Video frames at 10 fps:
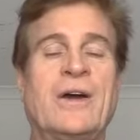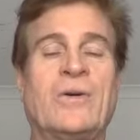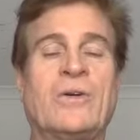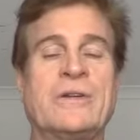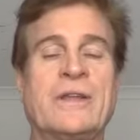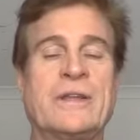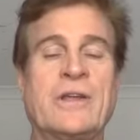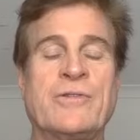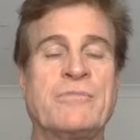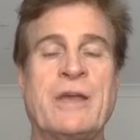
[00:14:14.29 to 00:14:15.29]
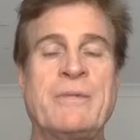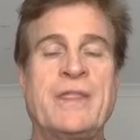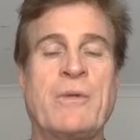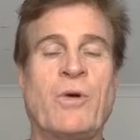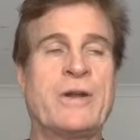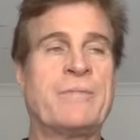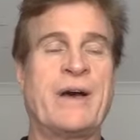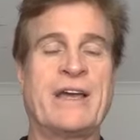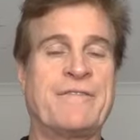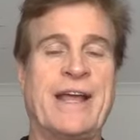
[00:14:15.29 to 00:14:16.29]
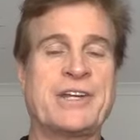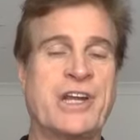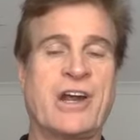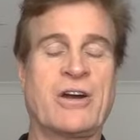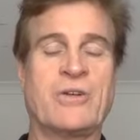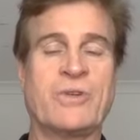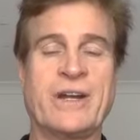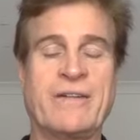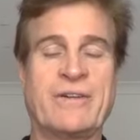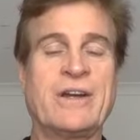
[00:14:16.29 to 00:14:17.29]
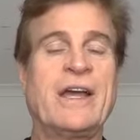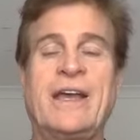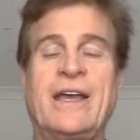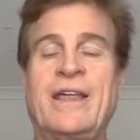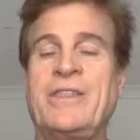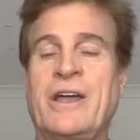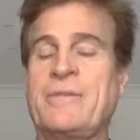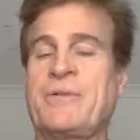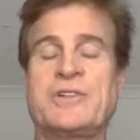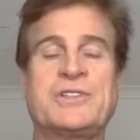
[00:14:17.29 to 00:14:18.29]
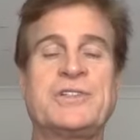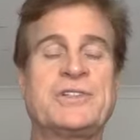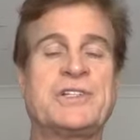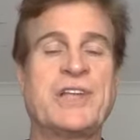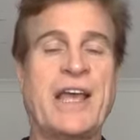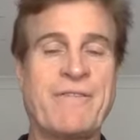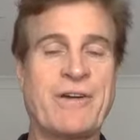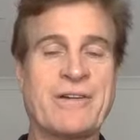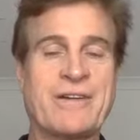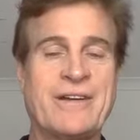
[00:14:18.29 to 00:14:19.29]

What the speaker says: or, you know, maybe they want to buy a flashy car or whatever, and the other person's a saver,